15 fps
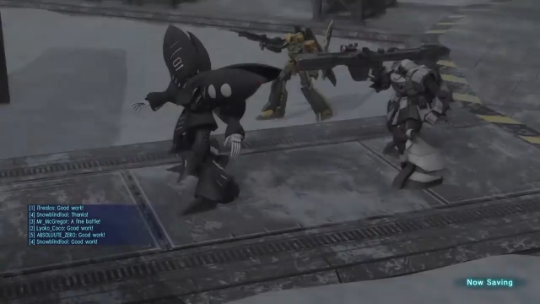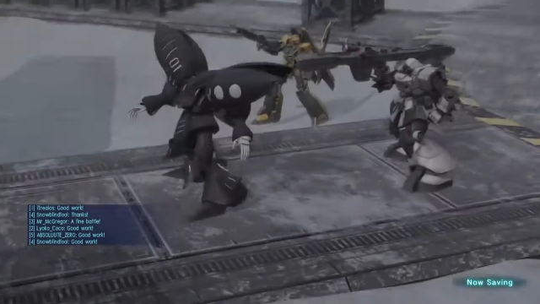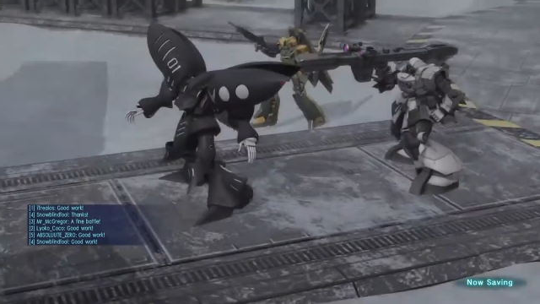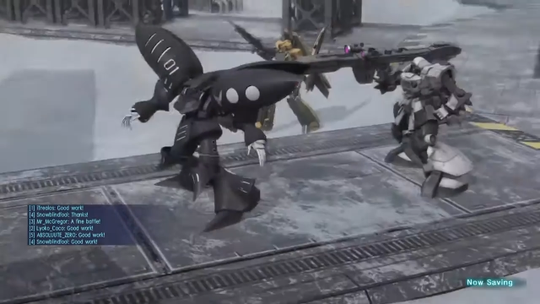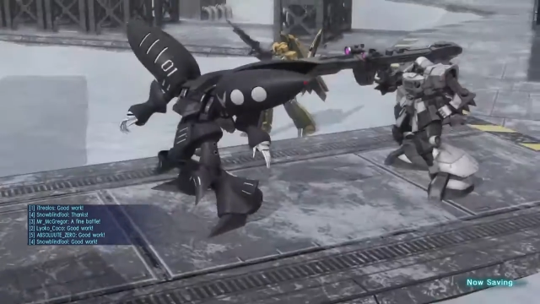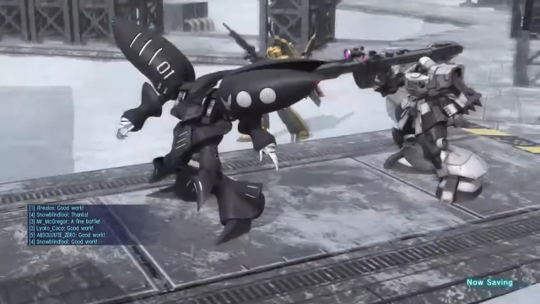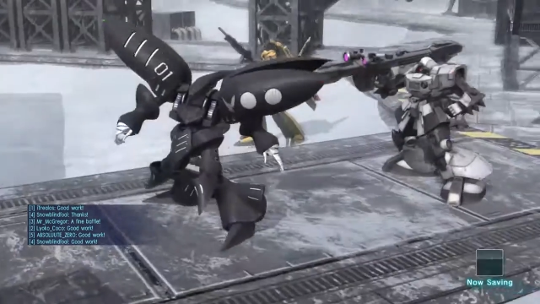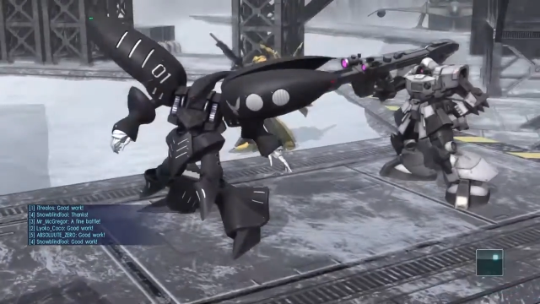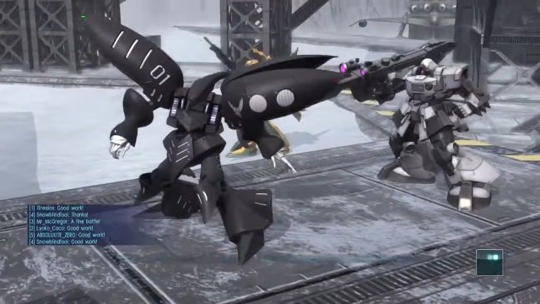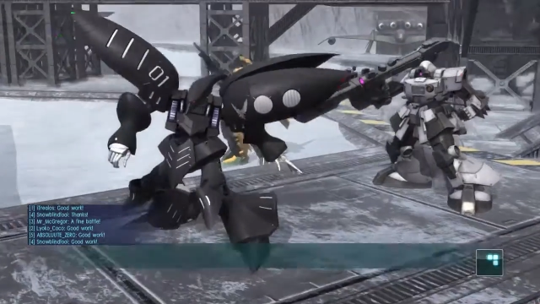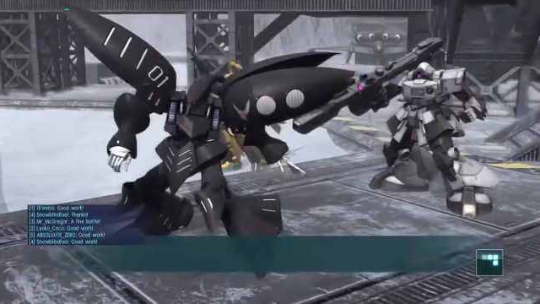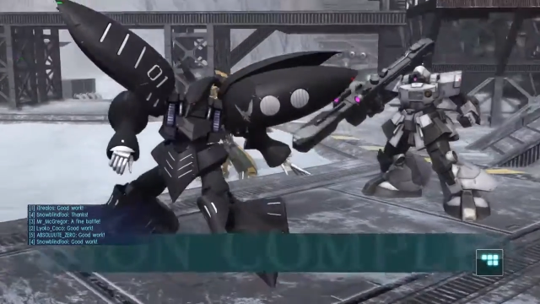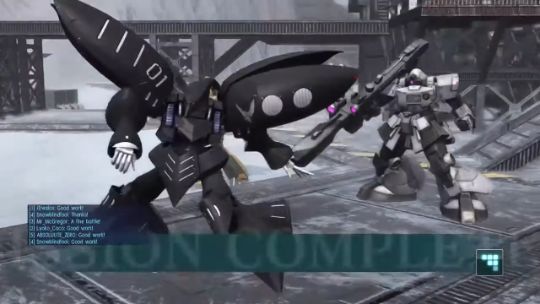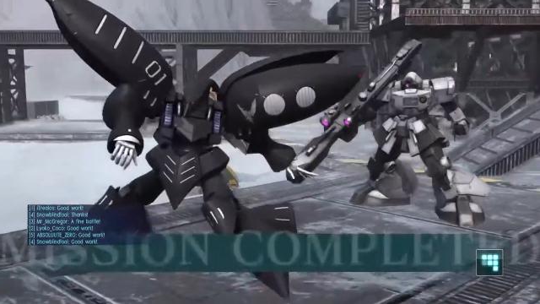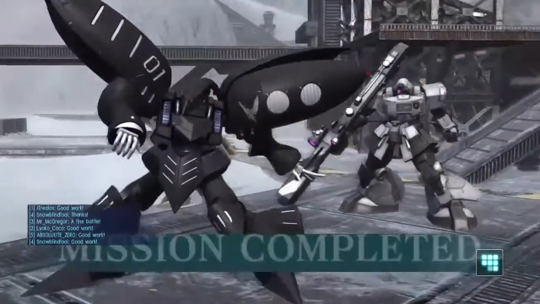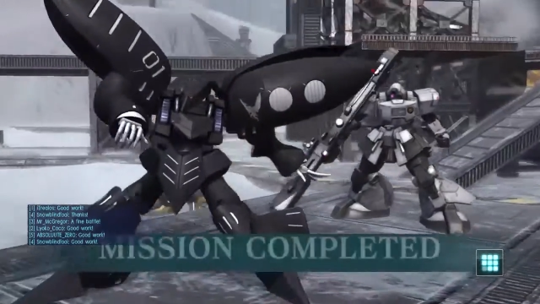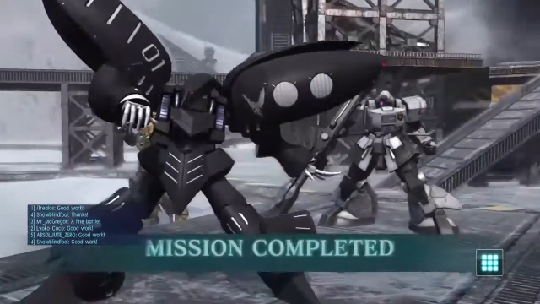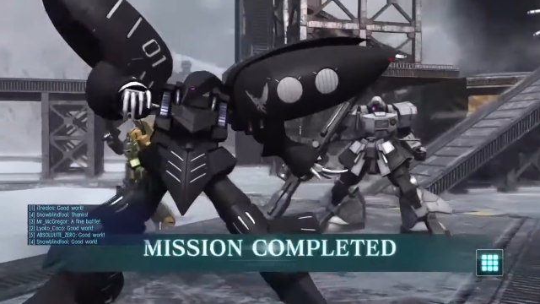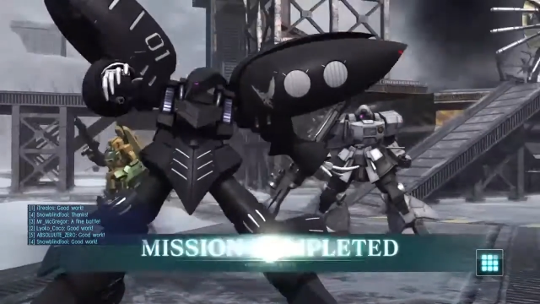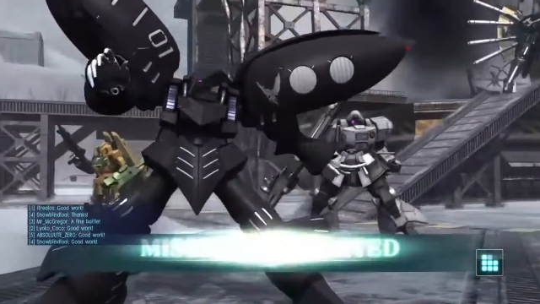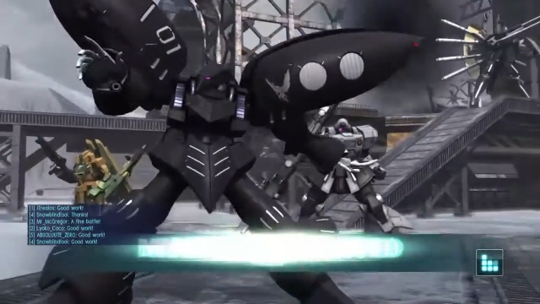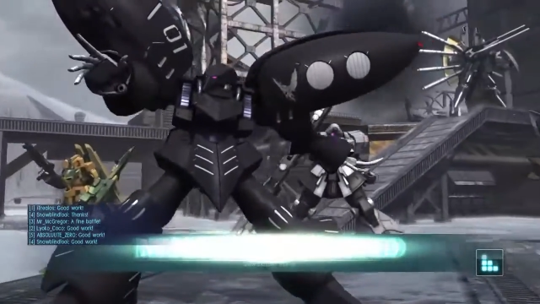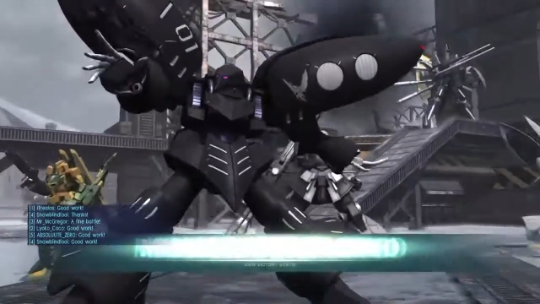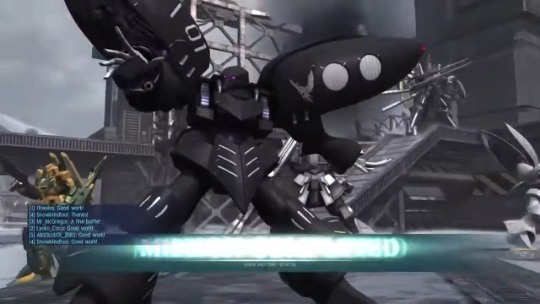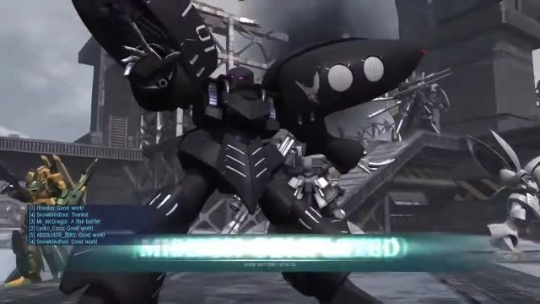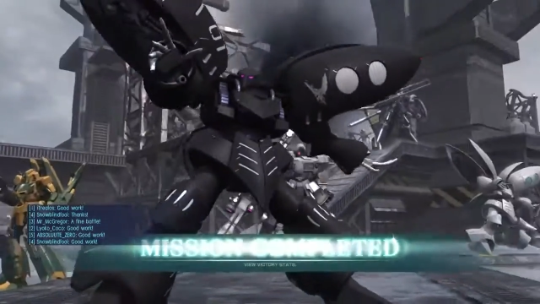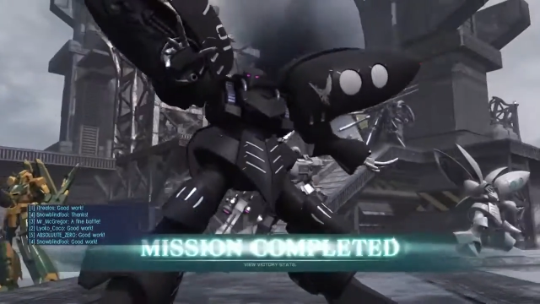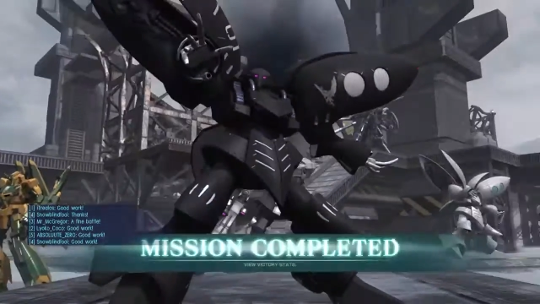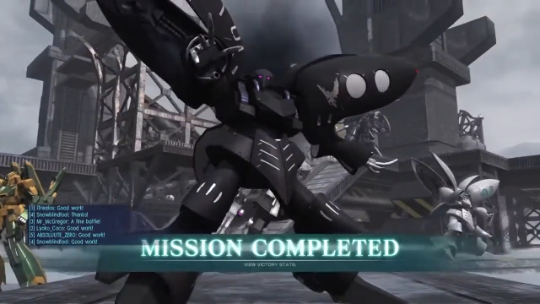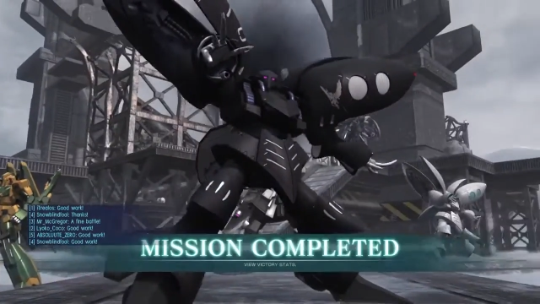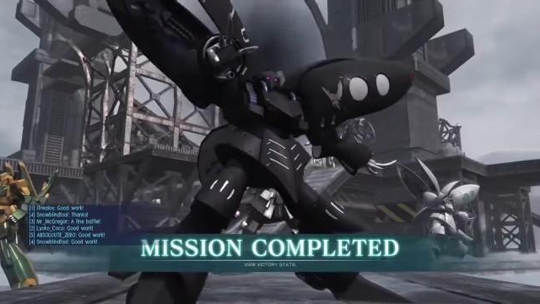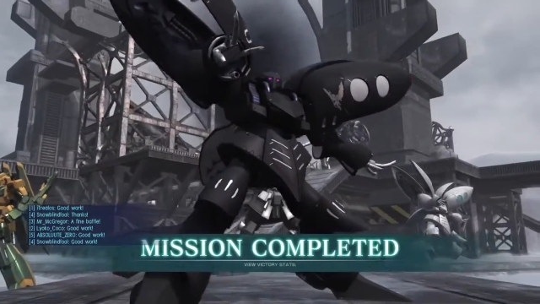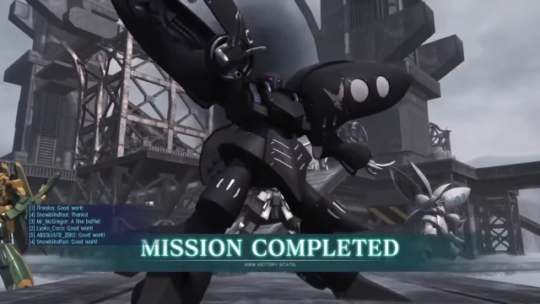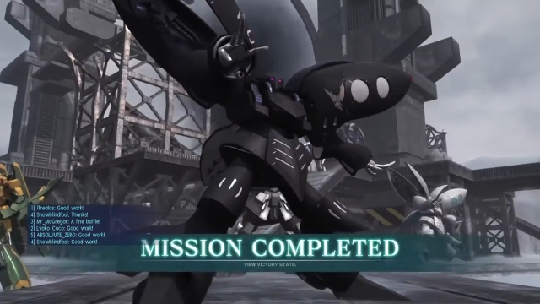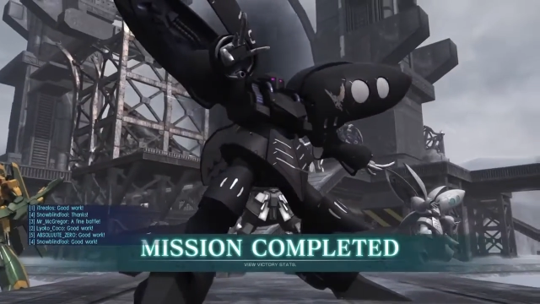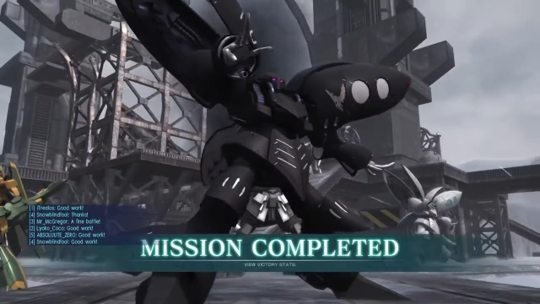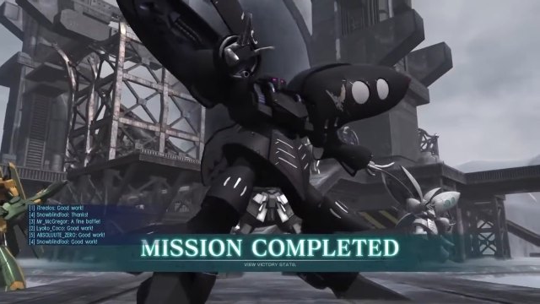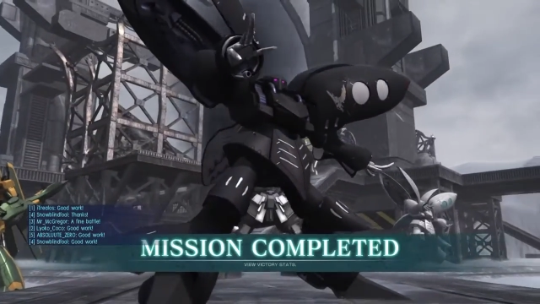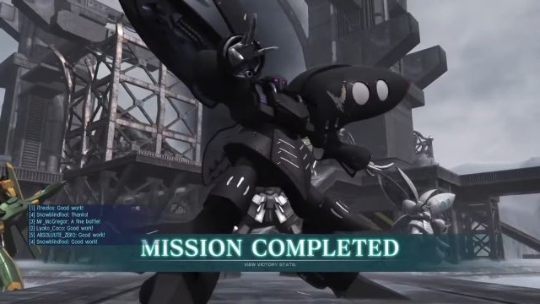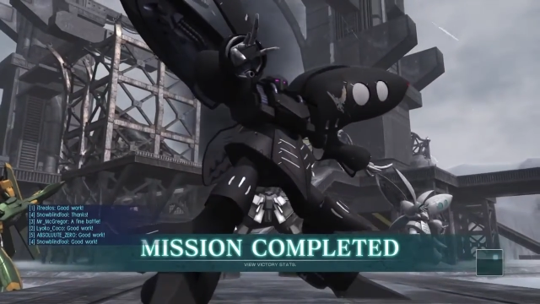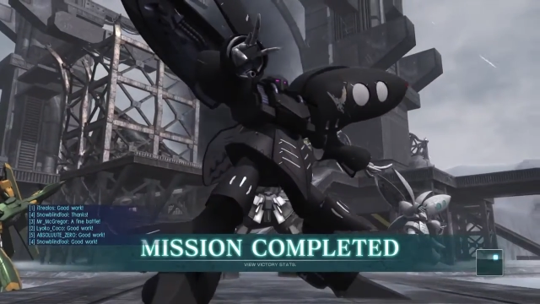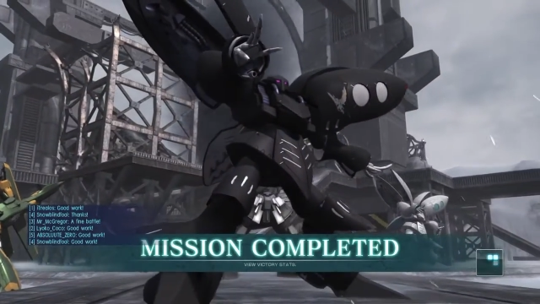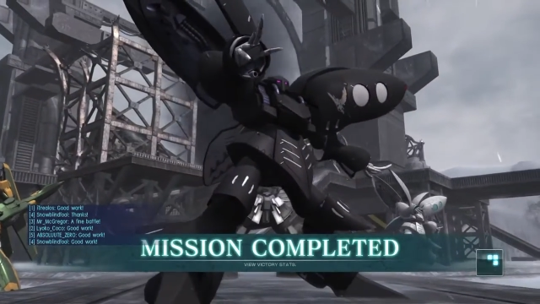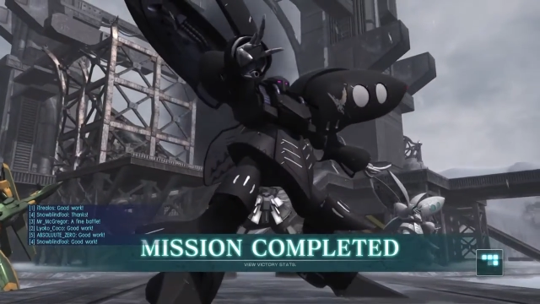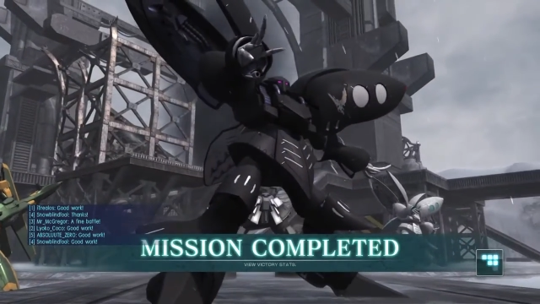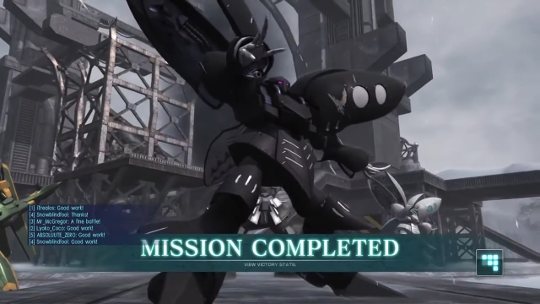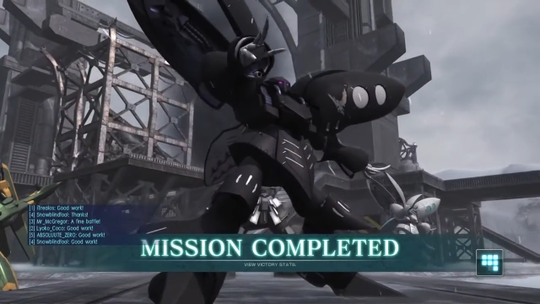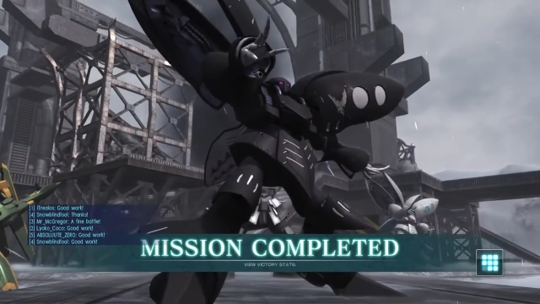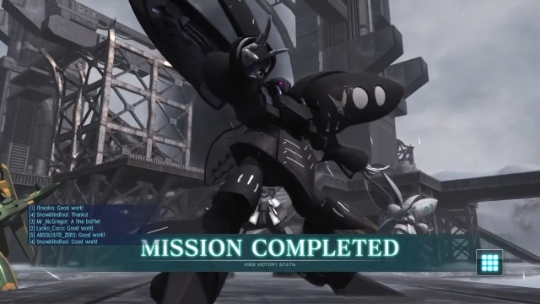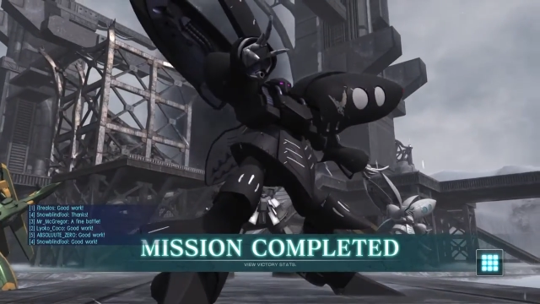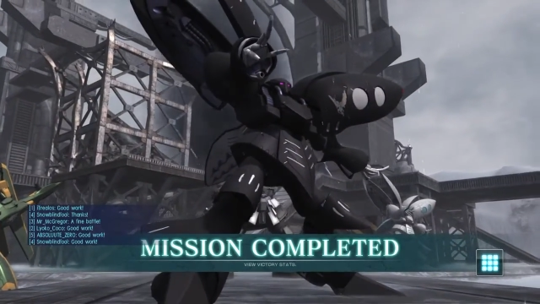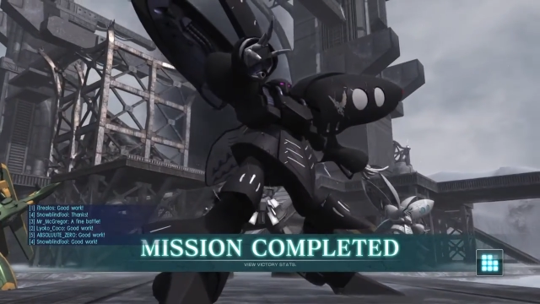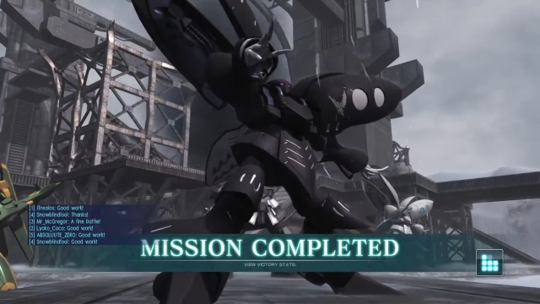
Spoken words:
Nobody's mouth can be seen.